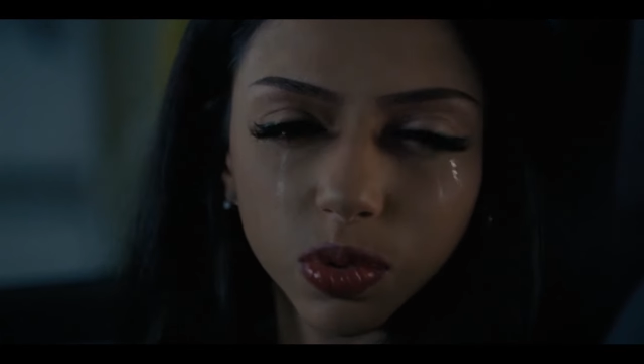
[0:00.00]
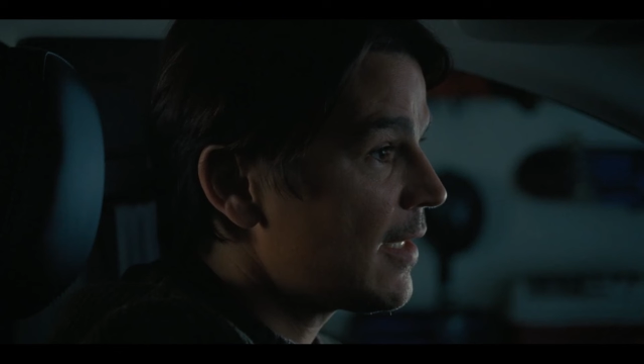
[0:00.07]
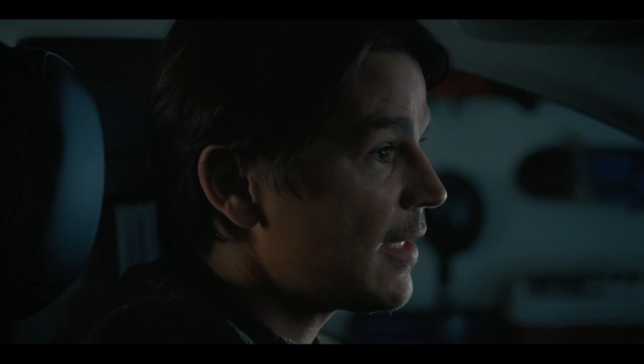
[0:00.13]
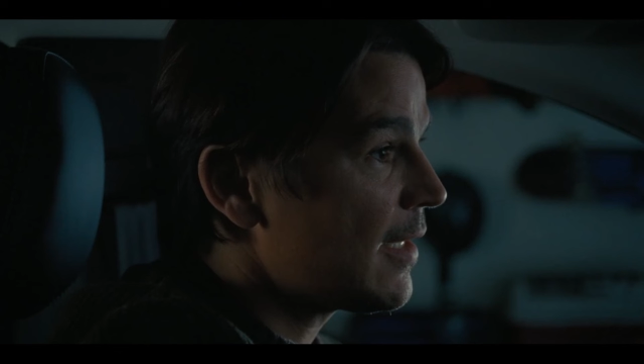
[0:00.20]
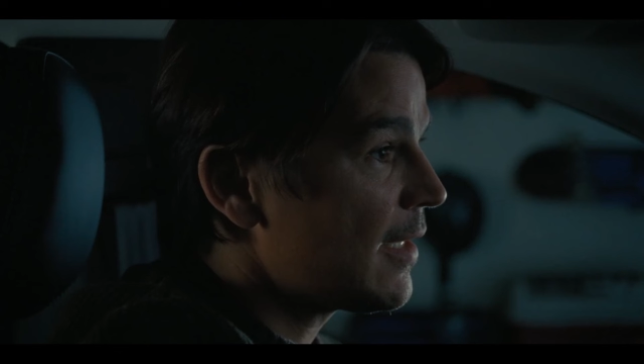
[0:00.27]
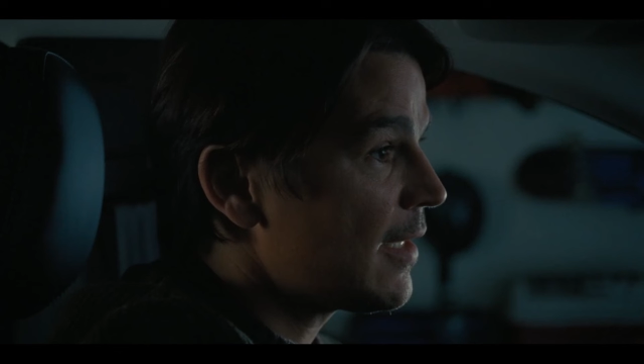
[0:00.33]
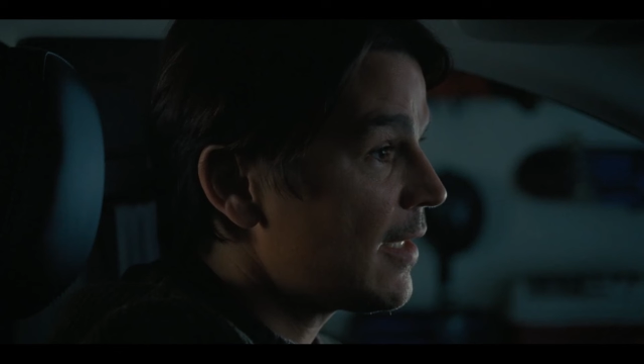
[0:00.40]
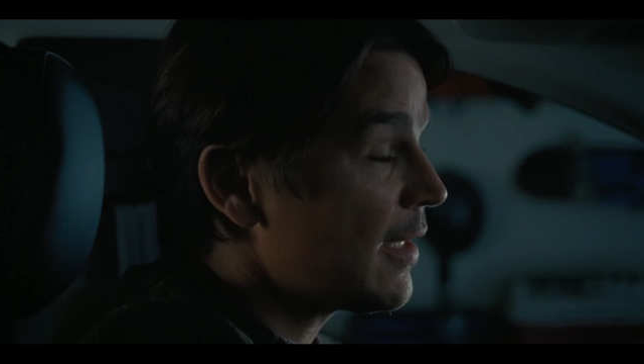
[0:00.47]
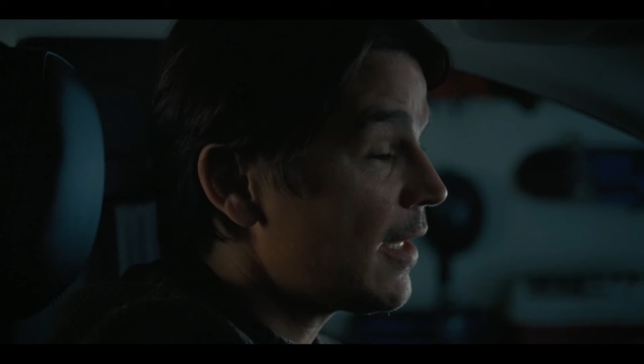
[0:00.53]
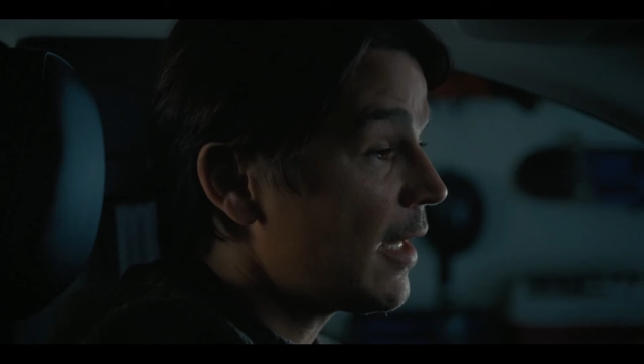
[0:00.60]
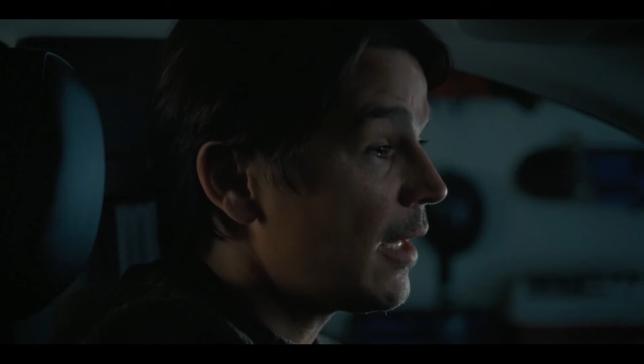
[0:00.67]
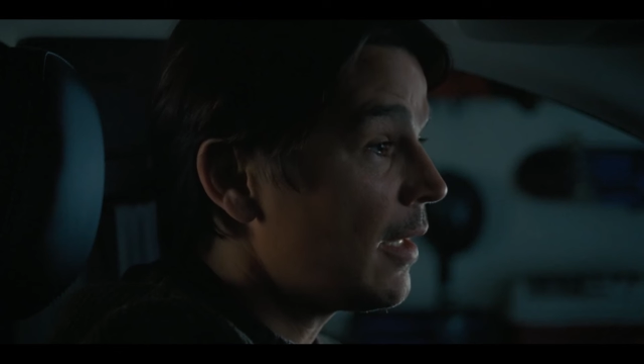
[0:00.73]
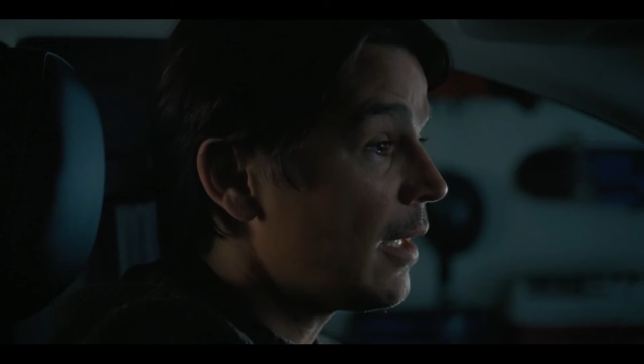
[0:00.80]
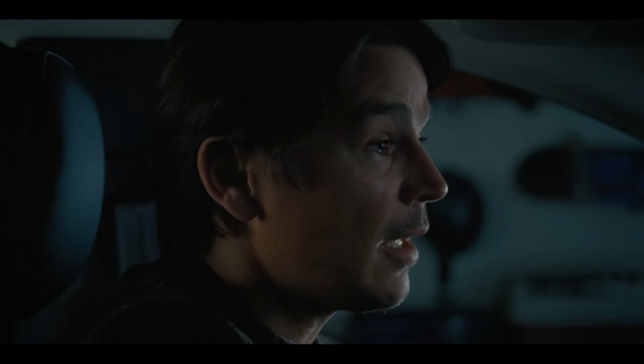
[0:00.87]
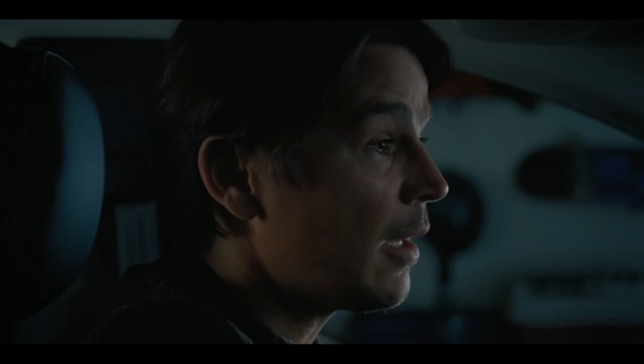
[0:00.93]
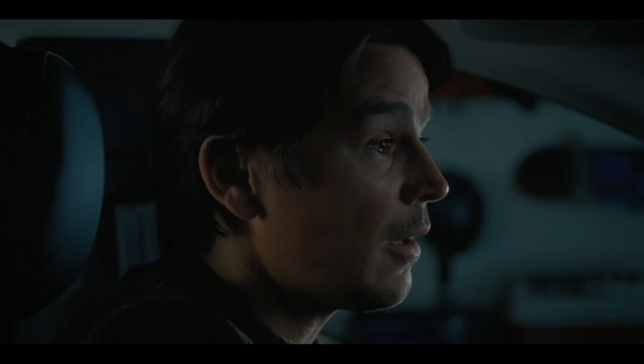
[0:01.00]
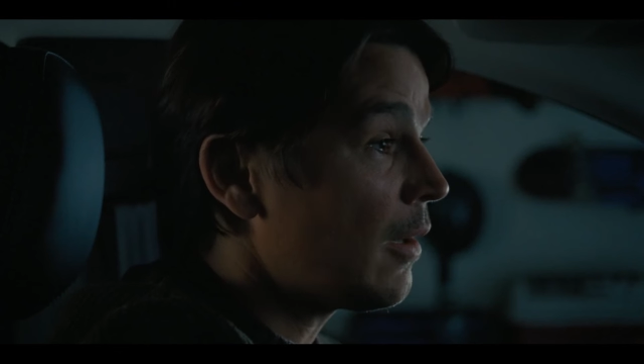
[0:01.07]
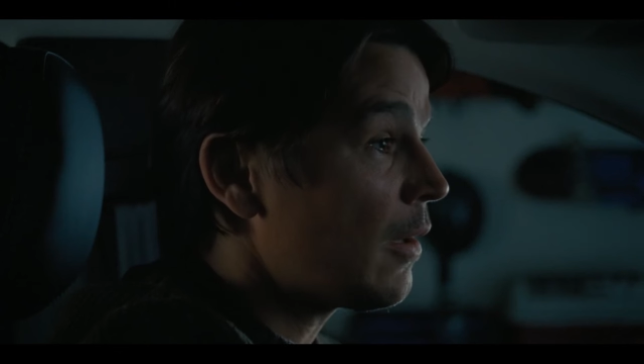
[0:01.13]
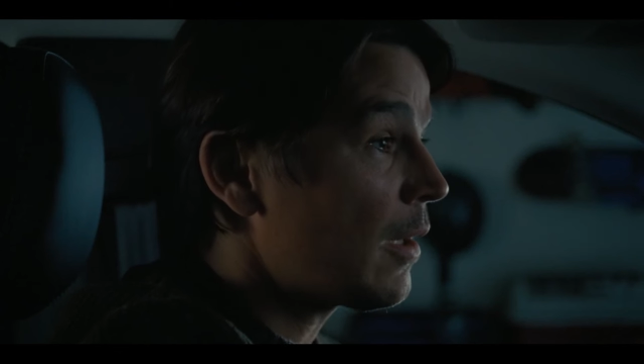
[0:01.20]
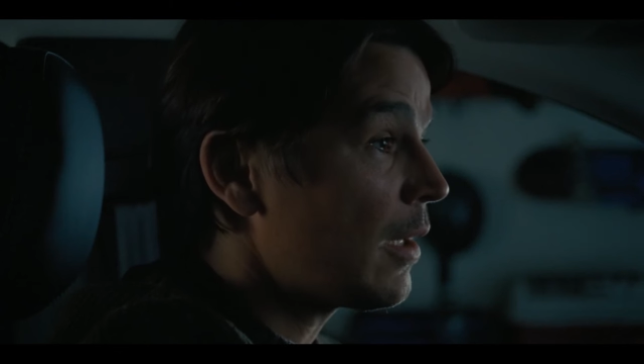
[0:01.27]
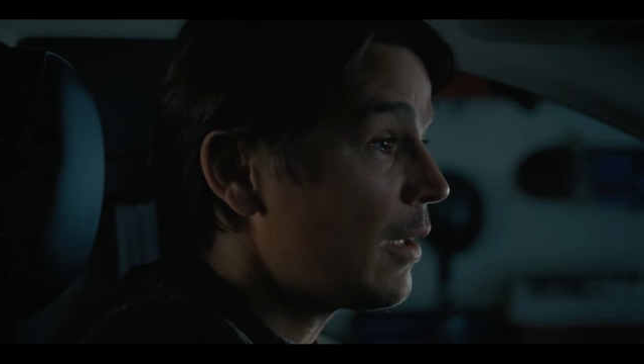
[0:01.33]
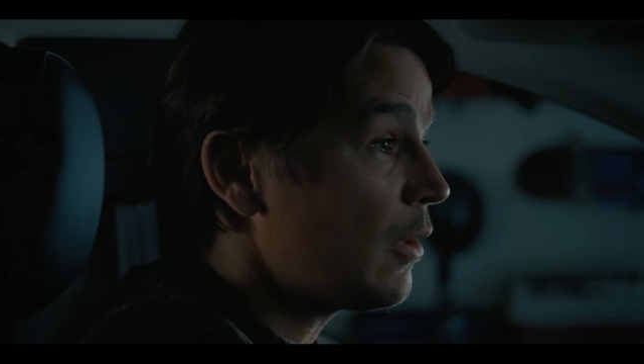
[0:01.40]
Cooper knew what she was
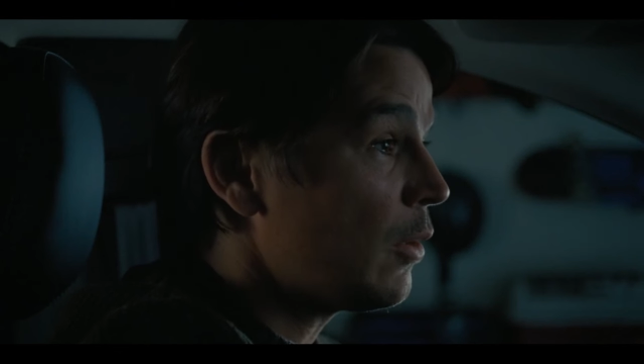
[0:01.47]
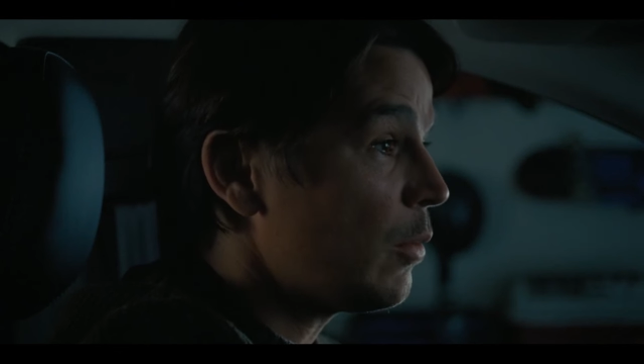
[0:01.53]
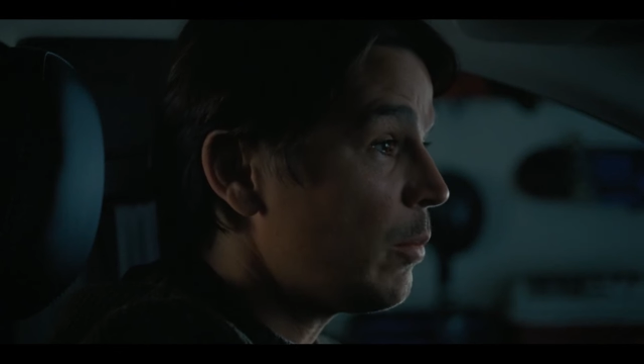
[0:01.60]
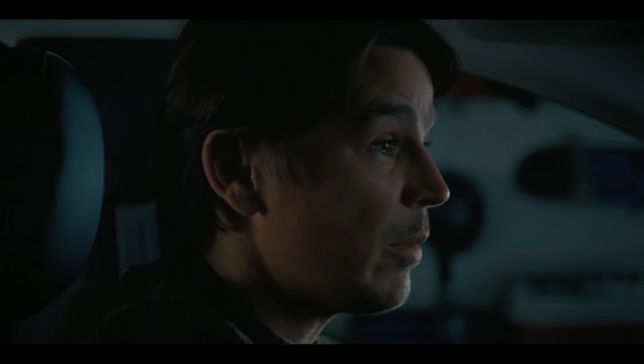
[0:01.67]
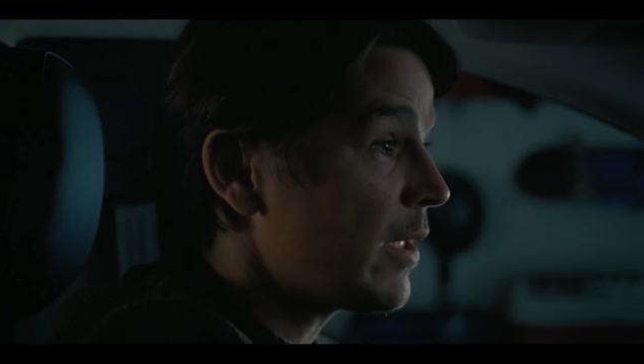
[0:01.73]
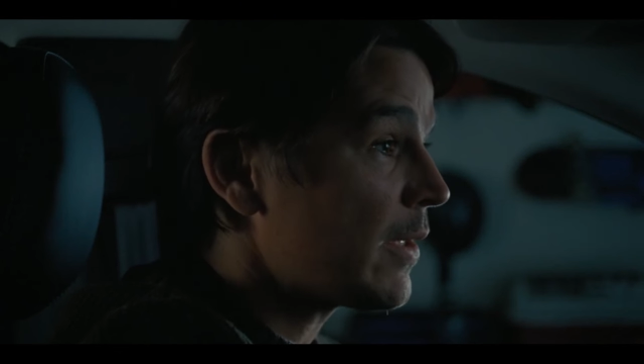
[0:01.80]
doing and played